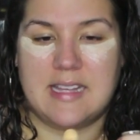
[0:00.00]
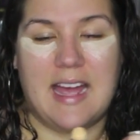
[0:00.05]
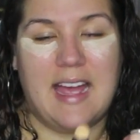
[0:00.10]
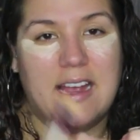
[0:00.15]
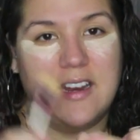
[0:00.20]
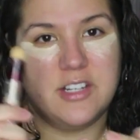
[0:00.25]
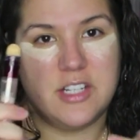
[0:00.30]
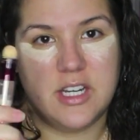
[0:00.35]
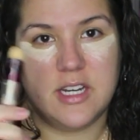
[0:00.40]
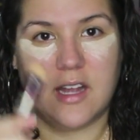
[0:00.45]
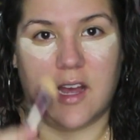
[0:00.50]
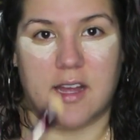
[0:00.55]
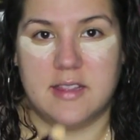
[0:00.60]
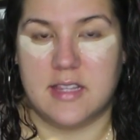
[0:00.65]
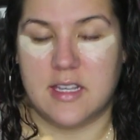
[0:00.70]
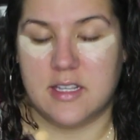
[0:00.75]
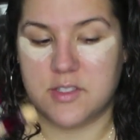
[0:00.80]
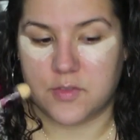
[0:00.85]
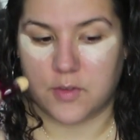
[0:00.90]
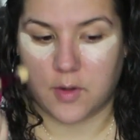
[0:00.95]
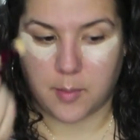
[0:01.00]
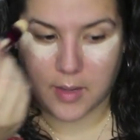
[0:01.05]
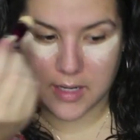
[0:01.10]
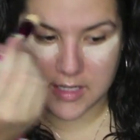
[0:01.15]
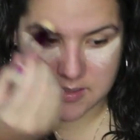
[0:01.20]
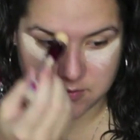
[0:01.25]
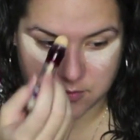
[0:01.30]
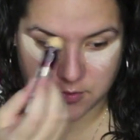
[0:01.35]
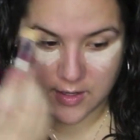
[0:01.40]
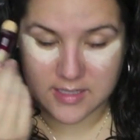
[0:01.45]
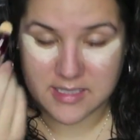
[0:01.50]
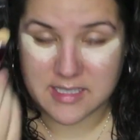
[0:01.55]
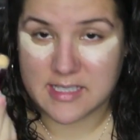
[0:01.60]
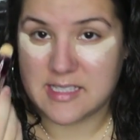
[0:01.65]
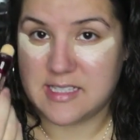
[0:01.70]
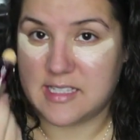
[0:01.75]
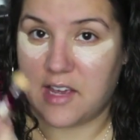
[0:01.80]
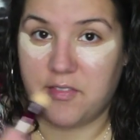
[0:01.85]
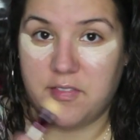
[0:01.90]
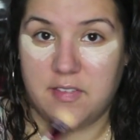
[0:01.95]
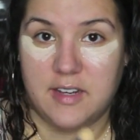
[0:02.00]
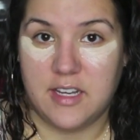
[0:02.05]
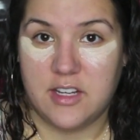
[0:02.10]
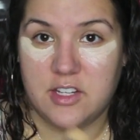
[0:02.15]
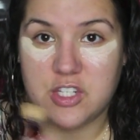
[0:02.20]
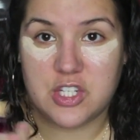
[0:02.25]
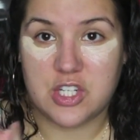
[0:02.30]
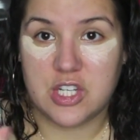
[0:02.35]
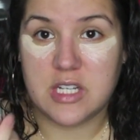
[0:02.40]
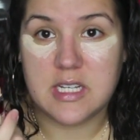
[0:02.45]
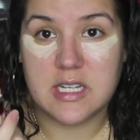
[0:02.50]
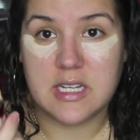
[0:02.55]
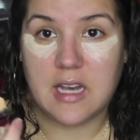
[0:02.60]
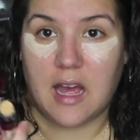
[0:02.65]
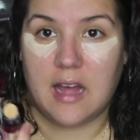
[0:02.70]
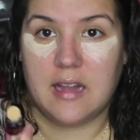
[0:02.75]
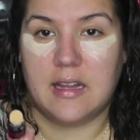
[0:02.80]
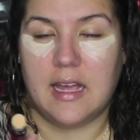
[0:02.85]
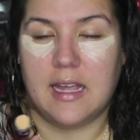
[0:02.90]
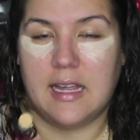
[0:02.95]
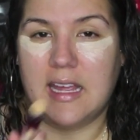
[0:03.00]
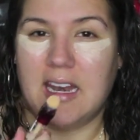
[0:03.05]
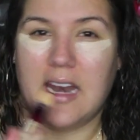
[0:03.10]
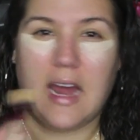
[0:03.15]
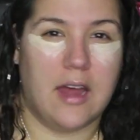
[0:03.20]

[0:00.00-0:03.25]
I actually got this from my friend Stephanie. She did not like it.